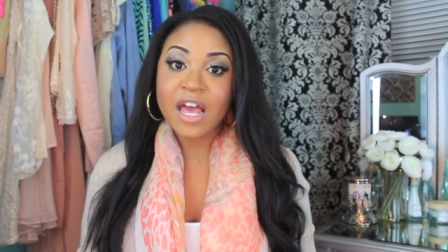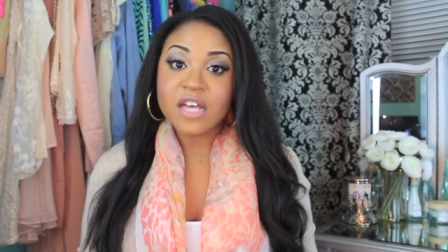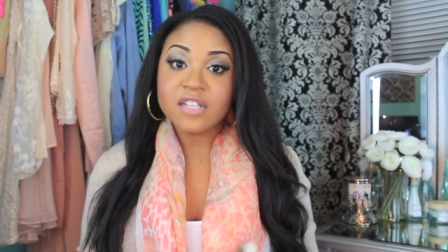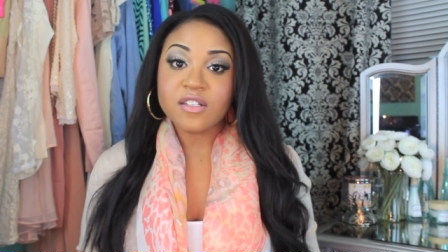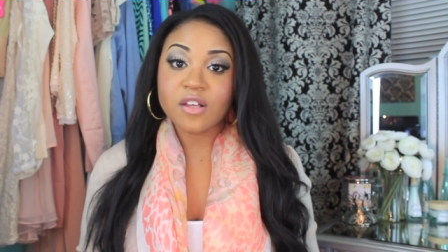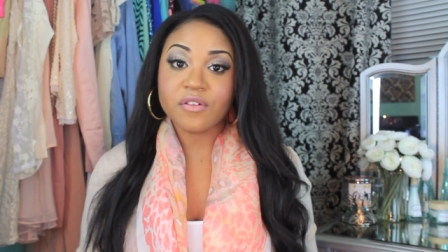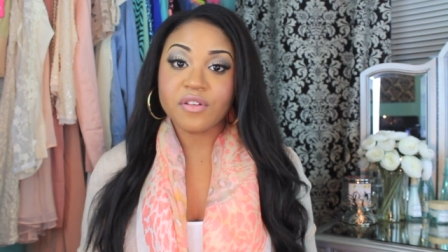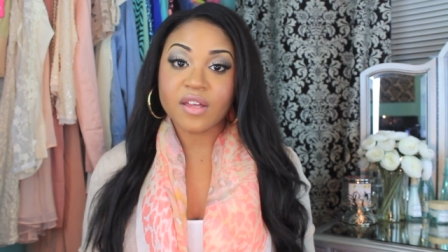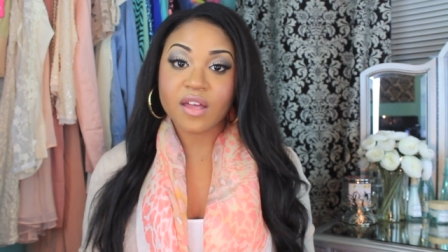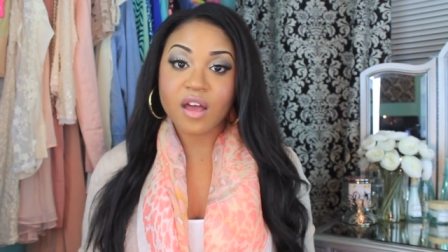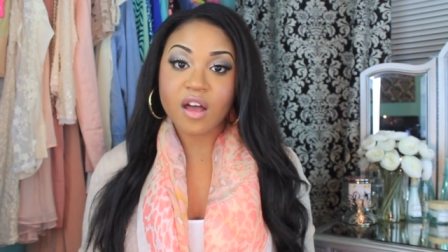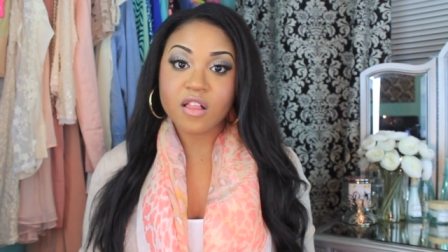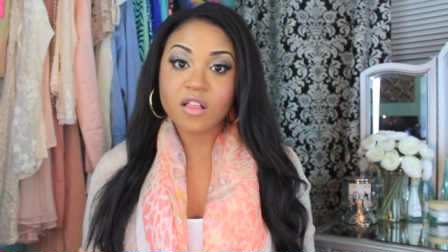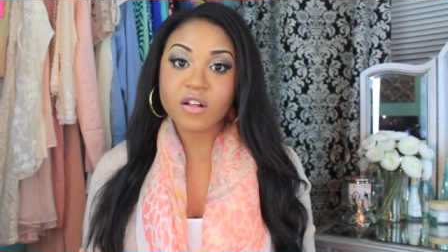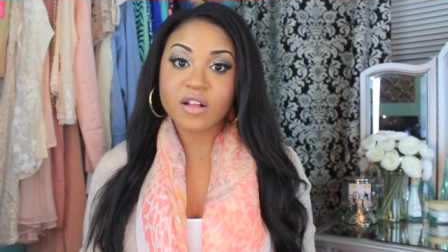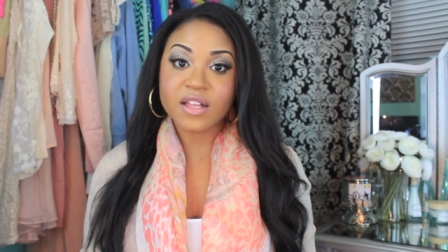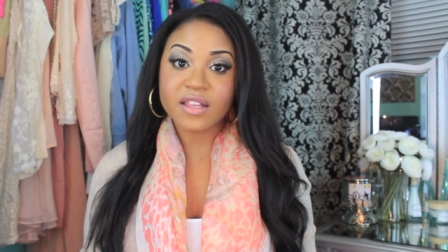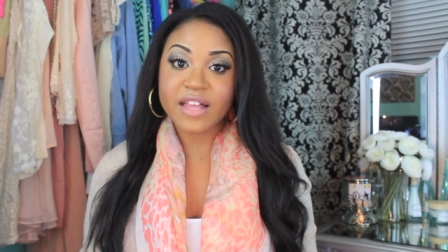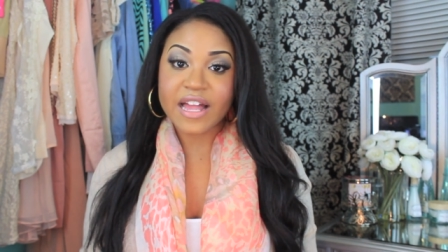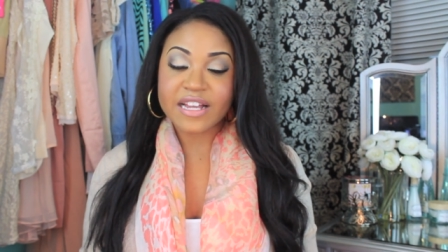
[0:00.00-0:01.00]
So the
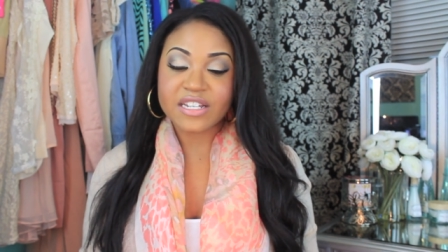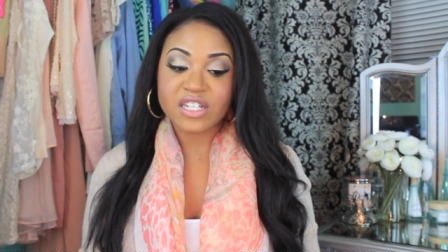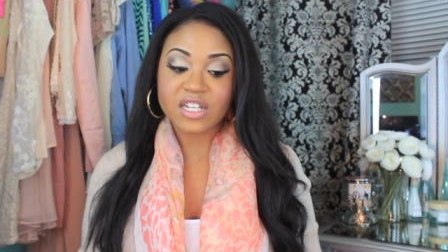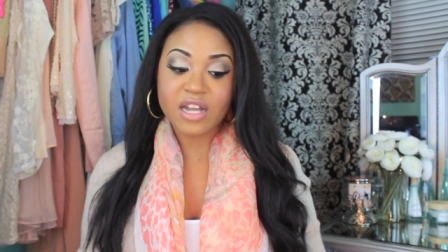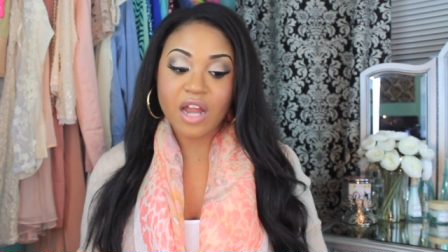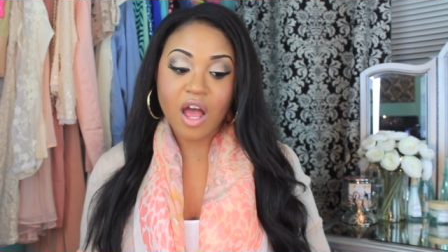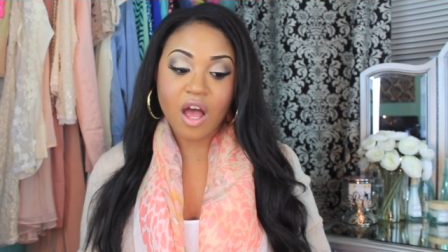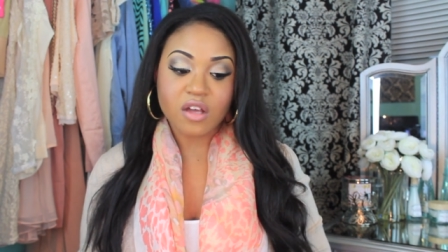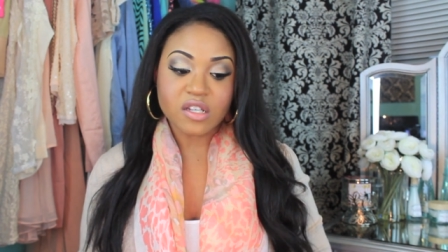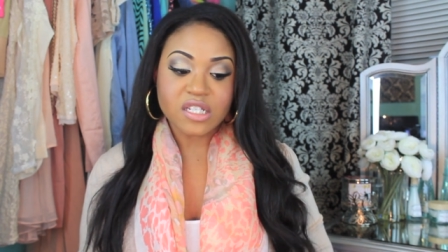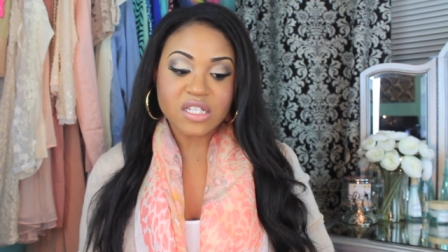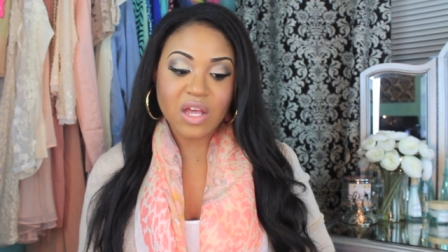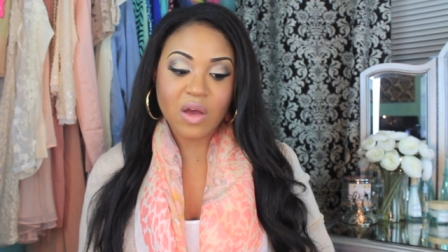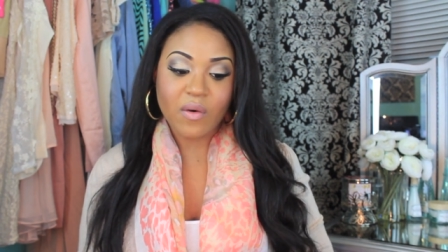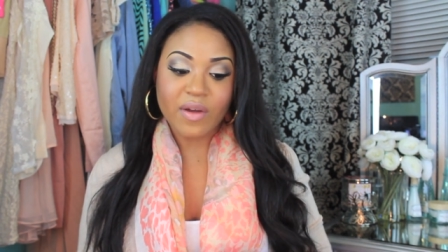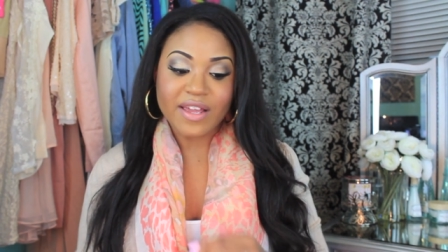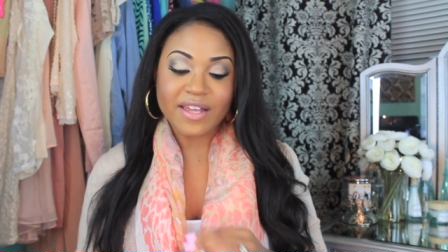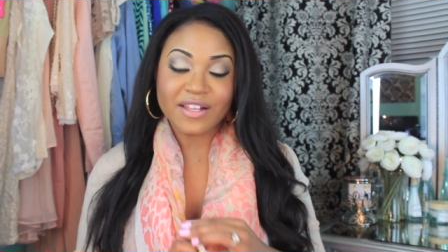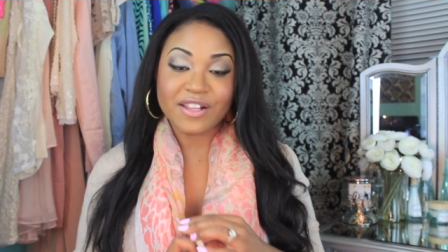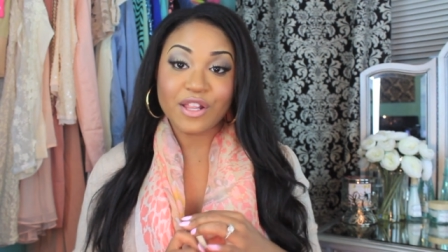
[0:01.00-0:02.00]
color collection
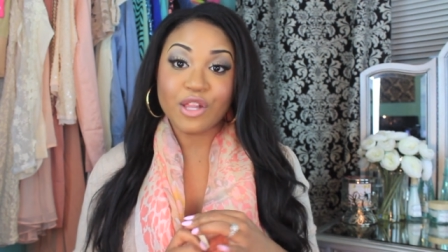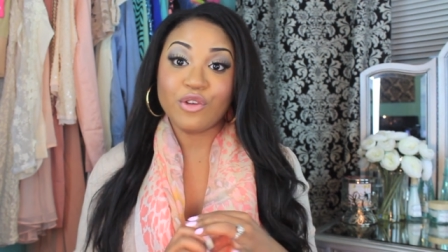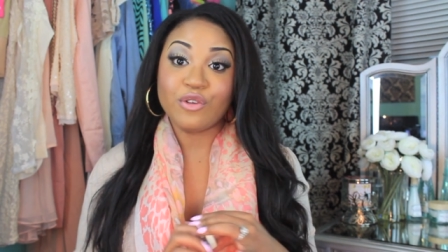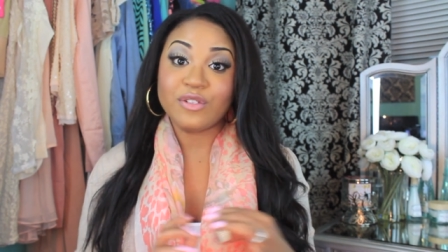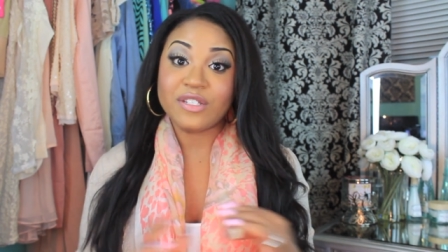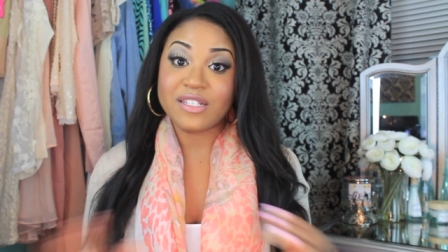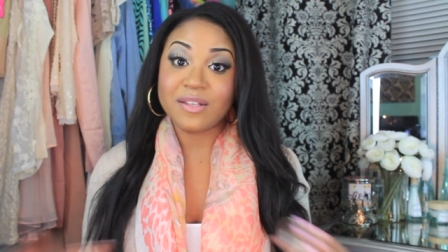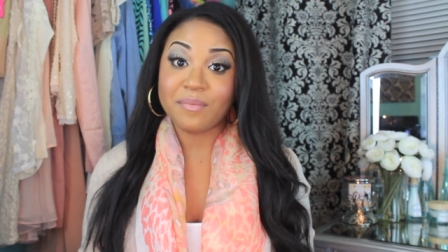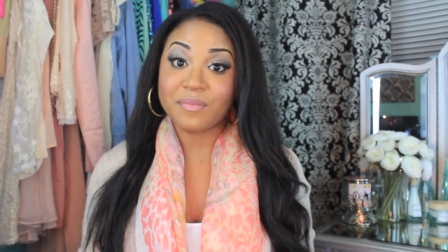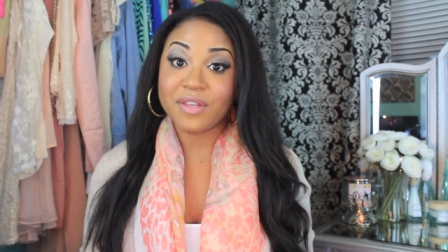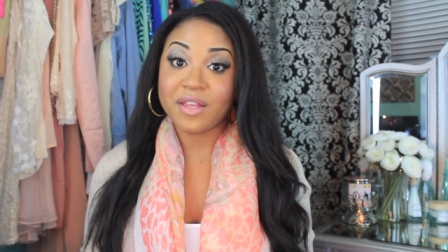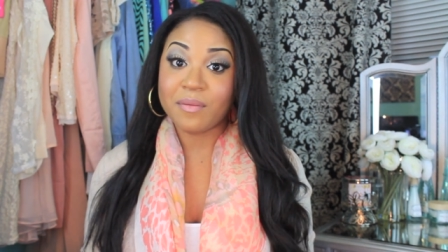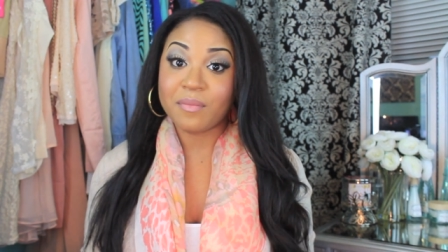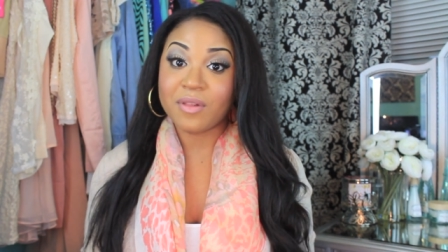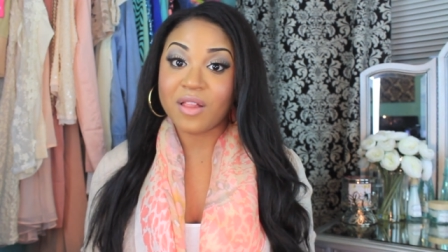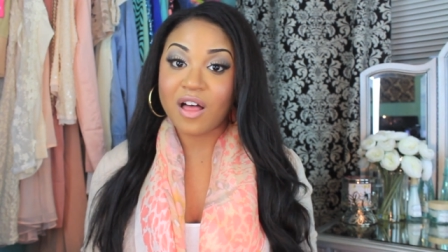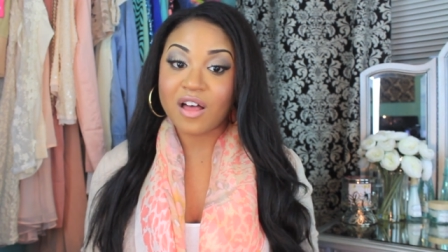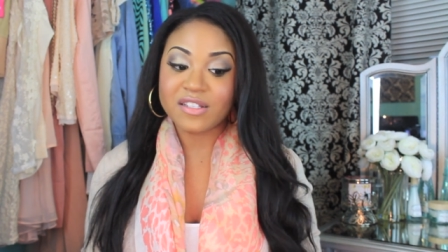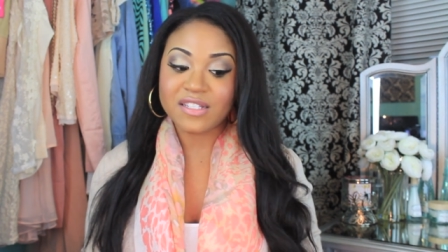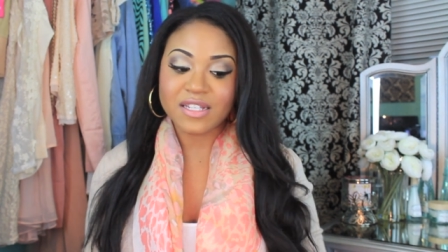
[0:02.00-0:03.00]
also includes some lip
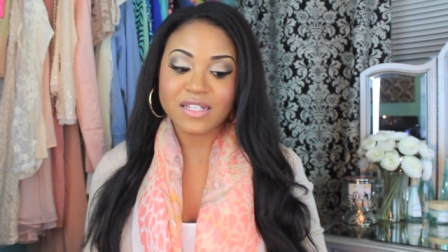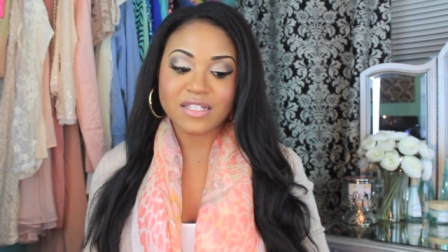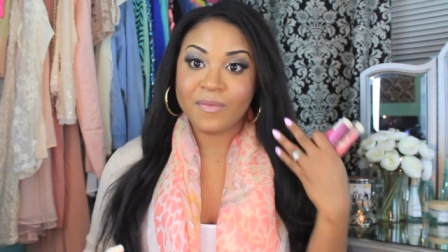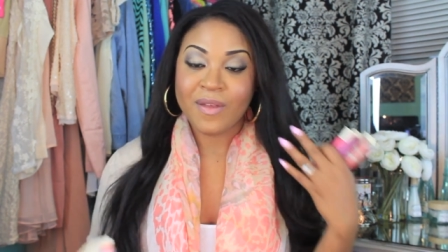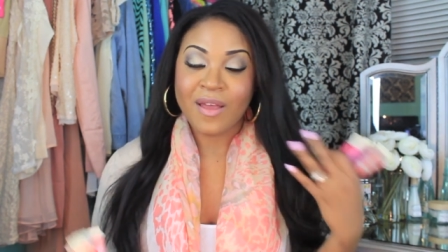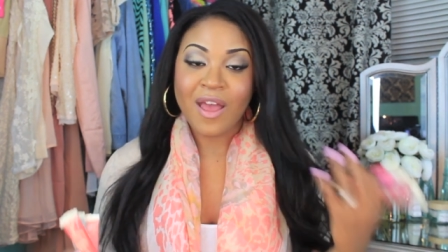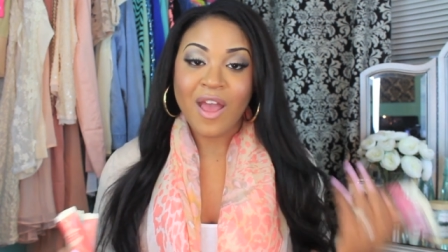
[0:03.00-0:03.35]
glosses.